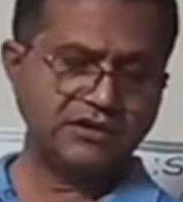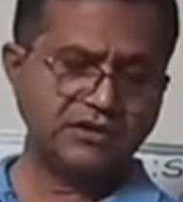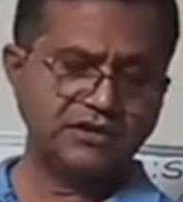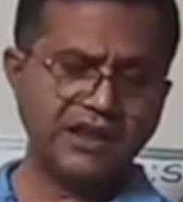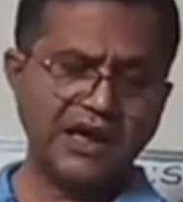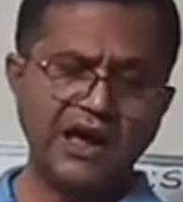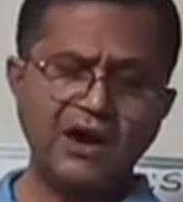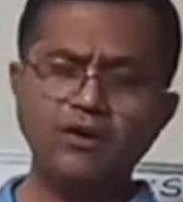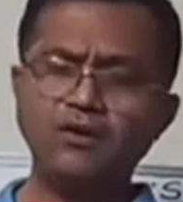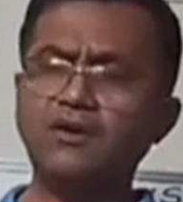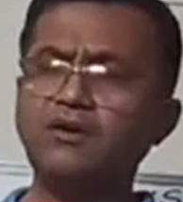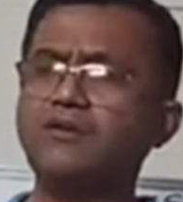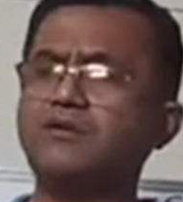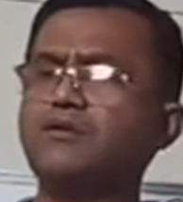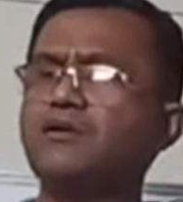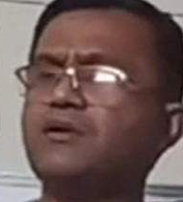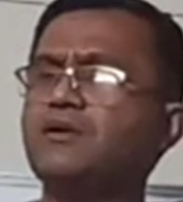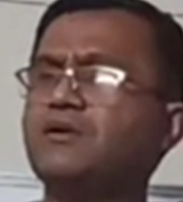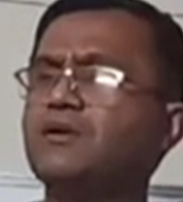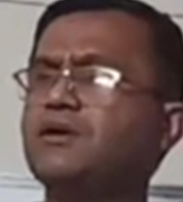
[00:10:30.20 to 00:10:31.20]

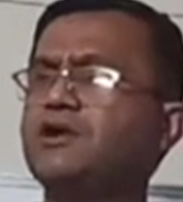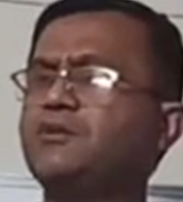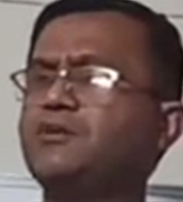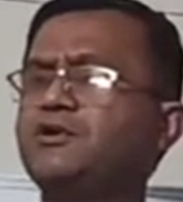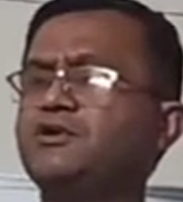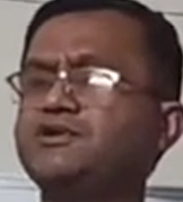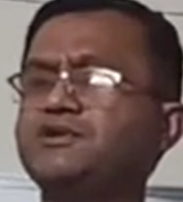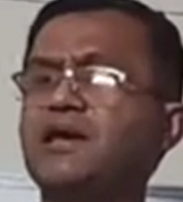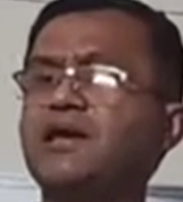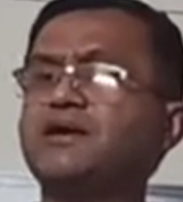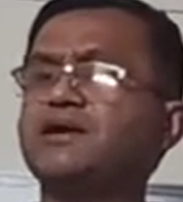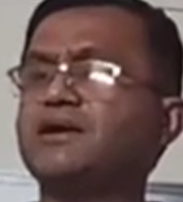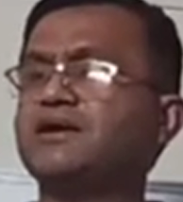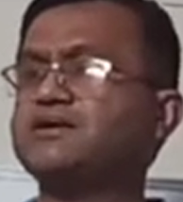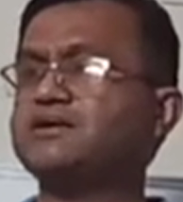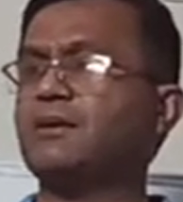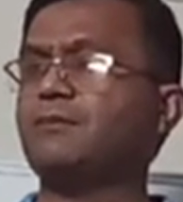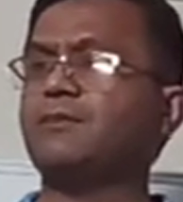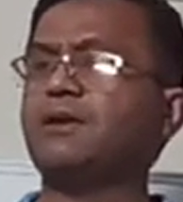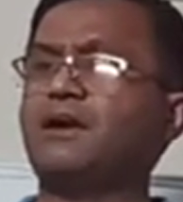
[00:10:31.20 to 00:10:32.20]
Now if you take
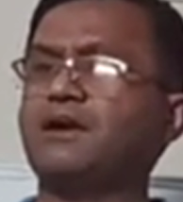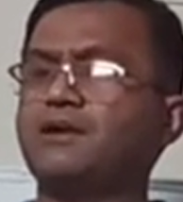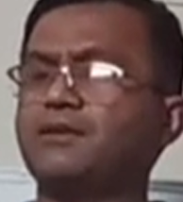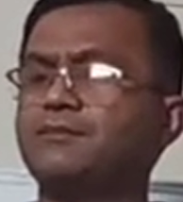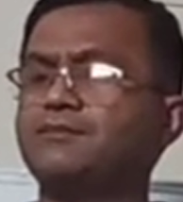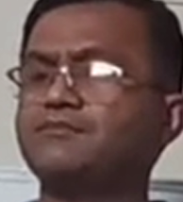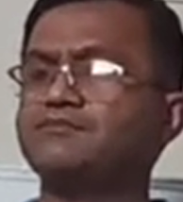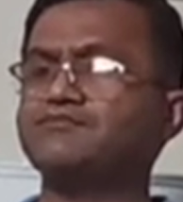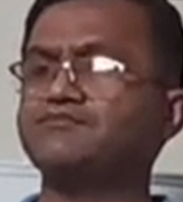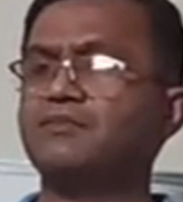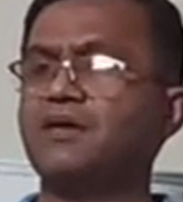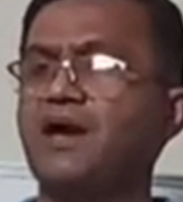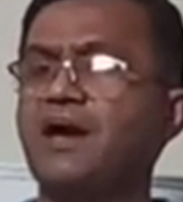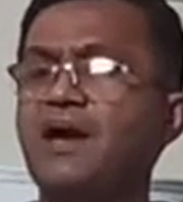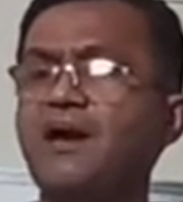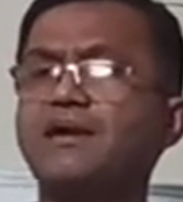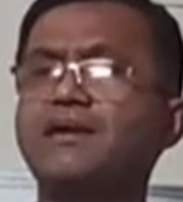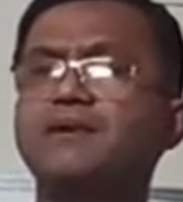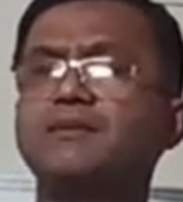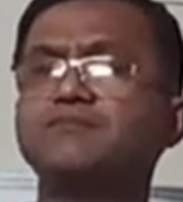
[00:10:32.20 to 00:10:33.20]
a tumbler
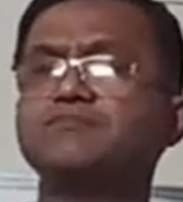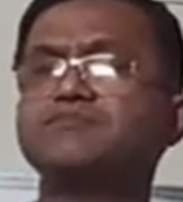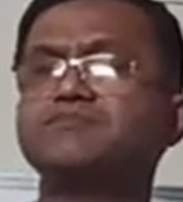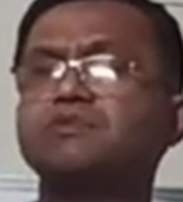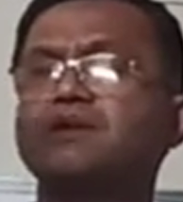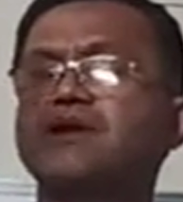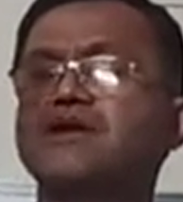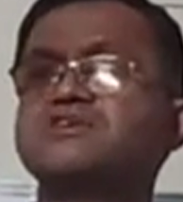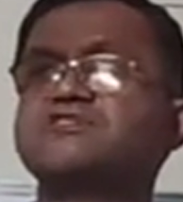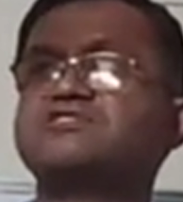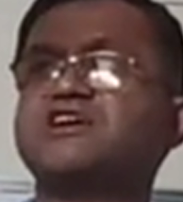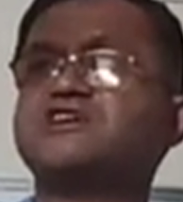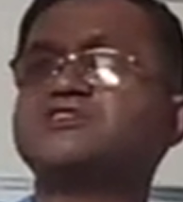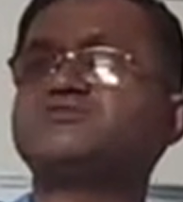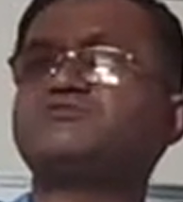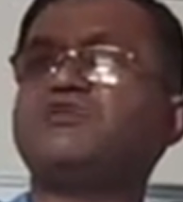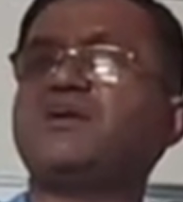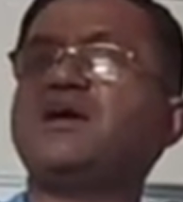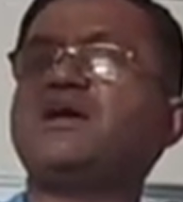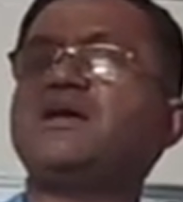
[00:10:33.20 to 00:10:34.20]
and
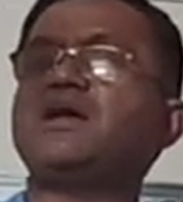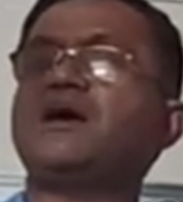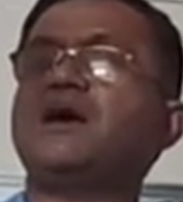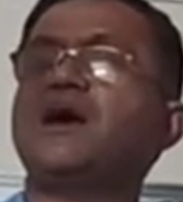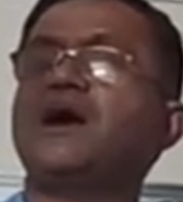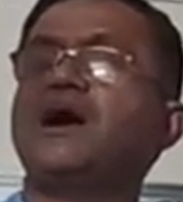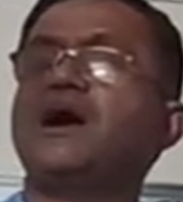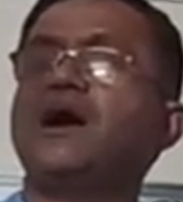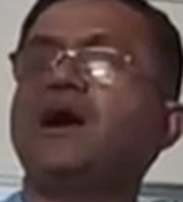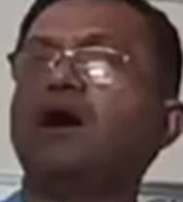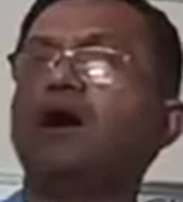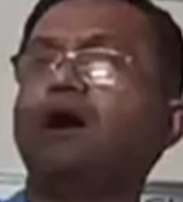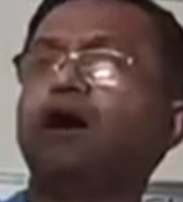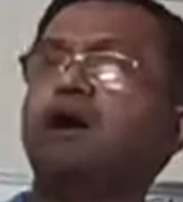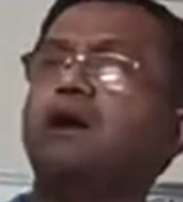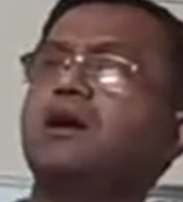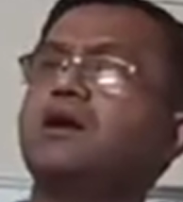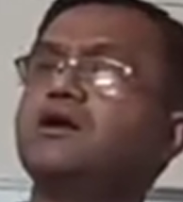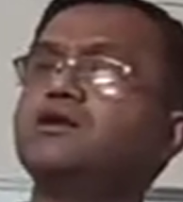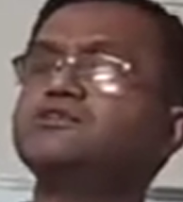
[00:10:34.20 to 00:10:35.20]
suspend
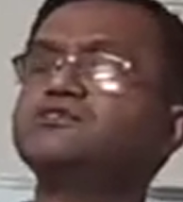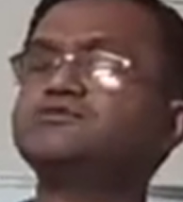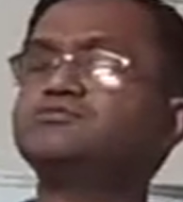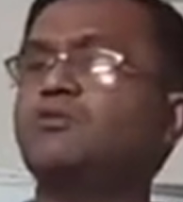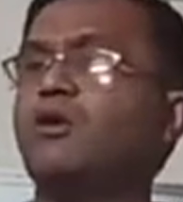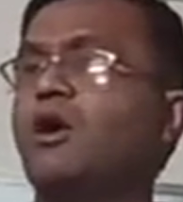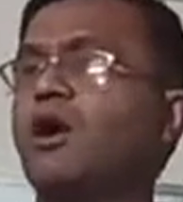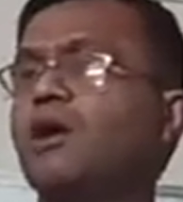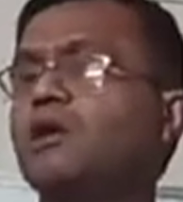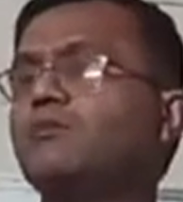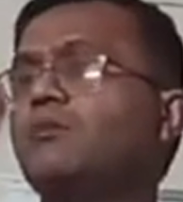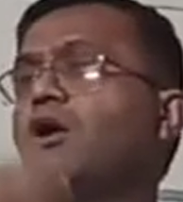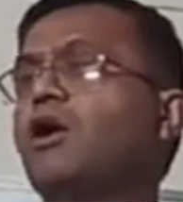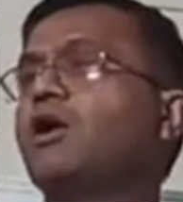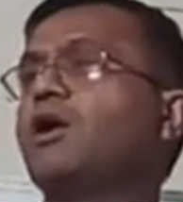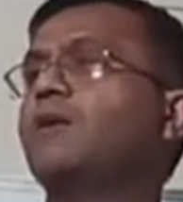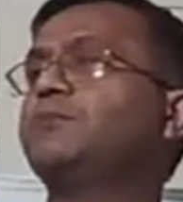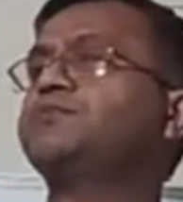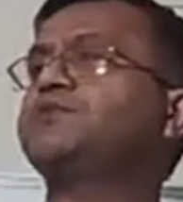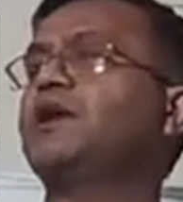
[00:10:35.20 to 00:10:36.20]
a small
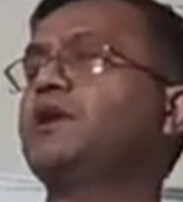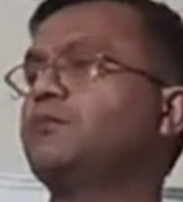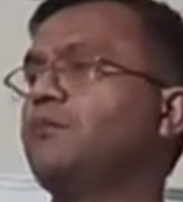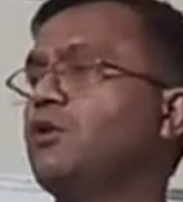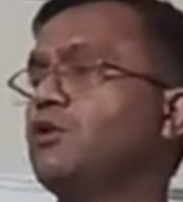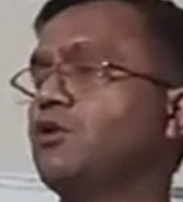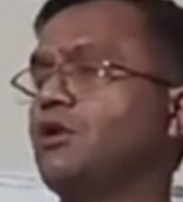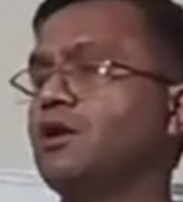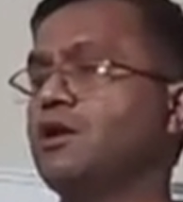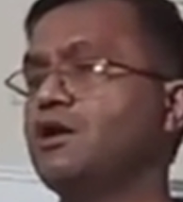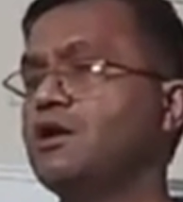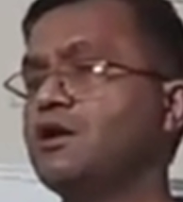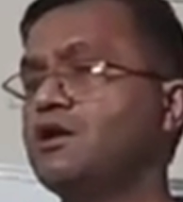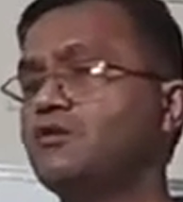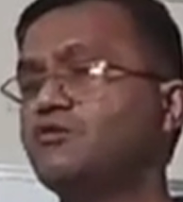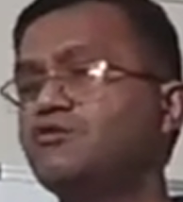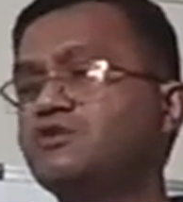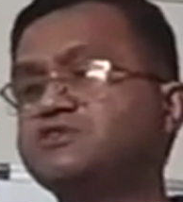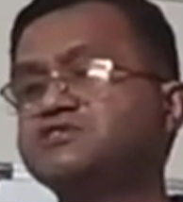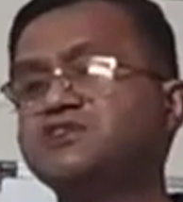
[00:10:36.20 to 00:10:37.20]
ball of thermocol
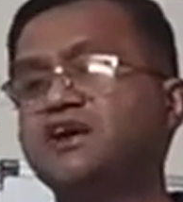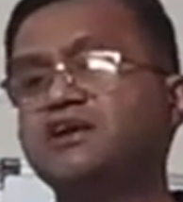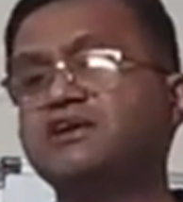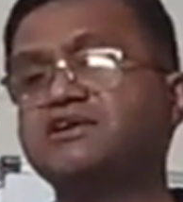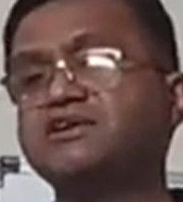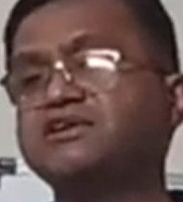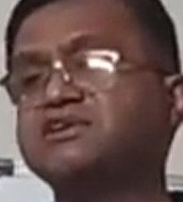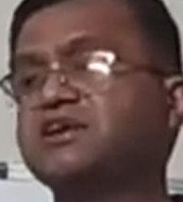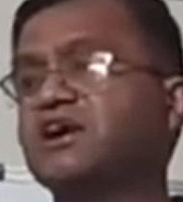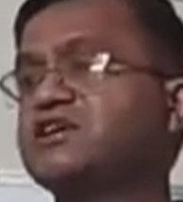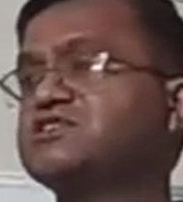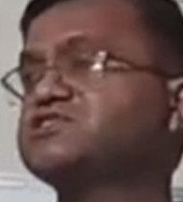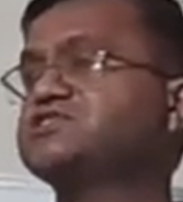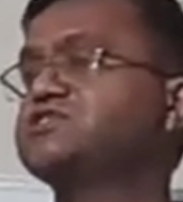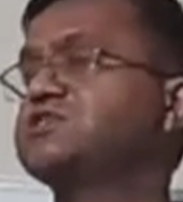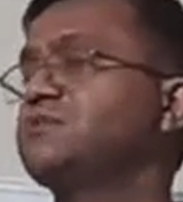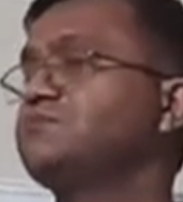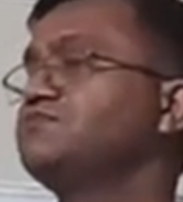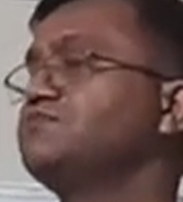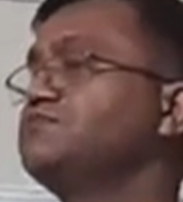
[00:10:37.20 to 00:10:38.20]
which can
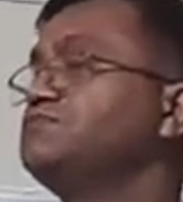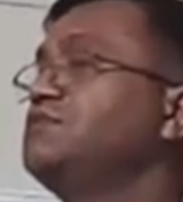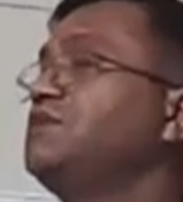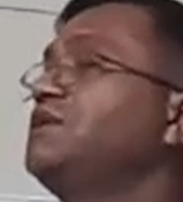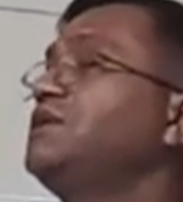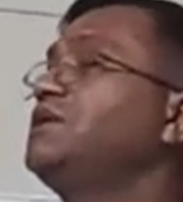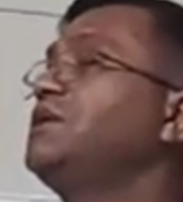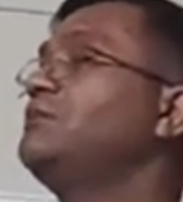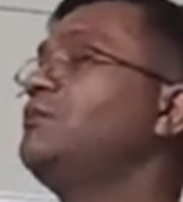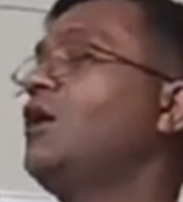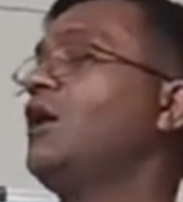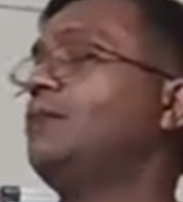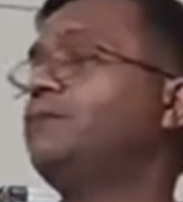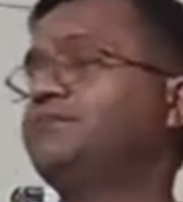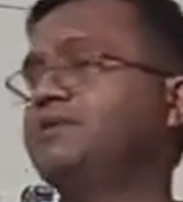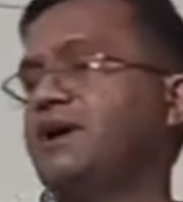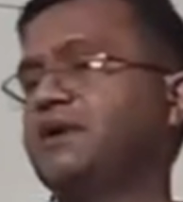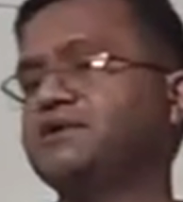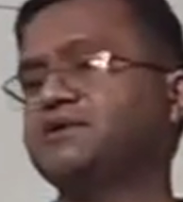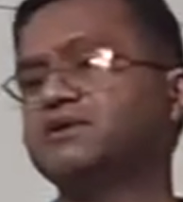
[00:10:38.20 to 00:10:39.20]
touch the rim
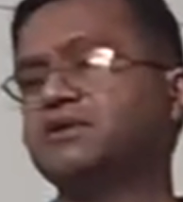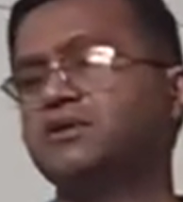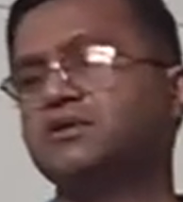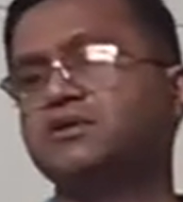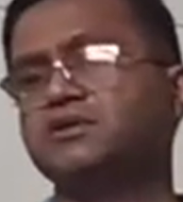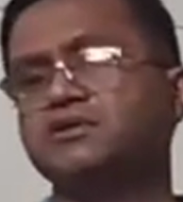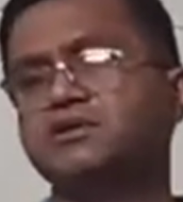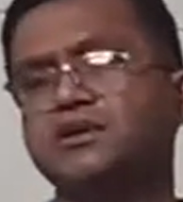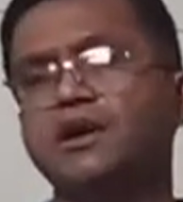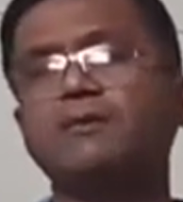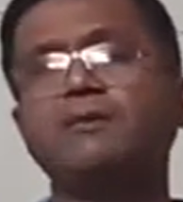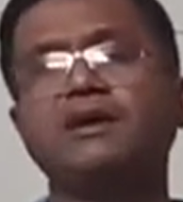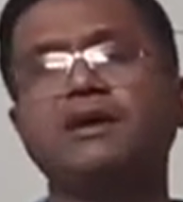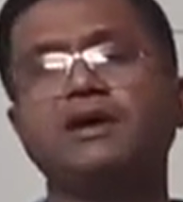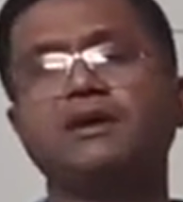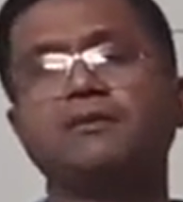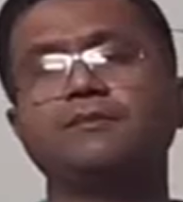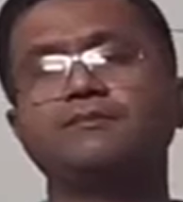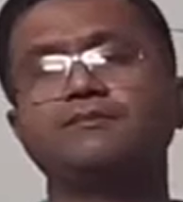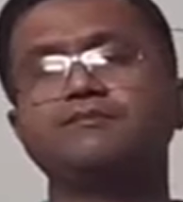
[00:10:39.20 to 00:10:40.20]
of that
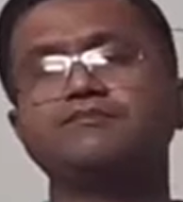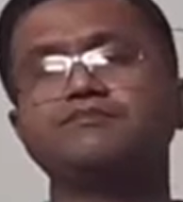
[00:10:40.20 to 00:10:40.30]
tumbler.